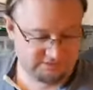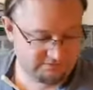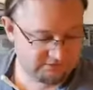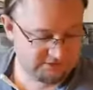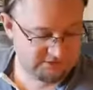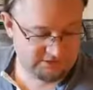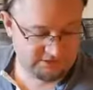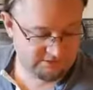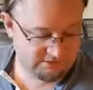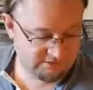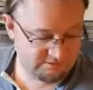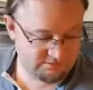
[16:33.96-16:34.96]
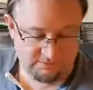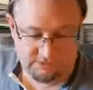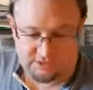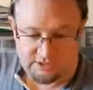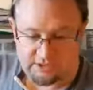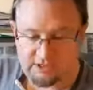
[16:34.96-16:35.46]
Obviously,
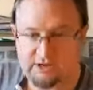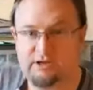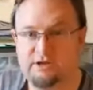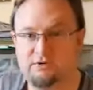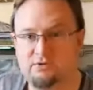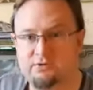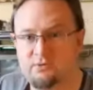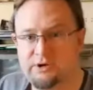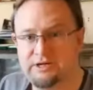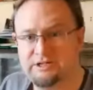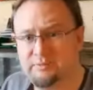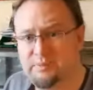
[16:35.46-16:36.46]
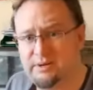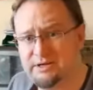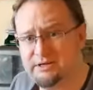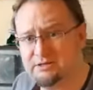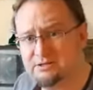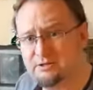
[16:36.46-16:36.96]
you don't want to waste your
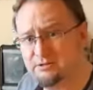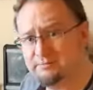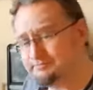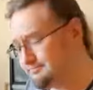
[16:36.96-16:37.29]
paints on them.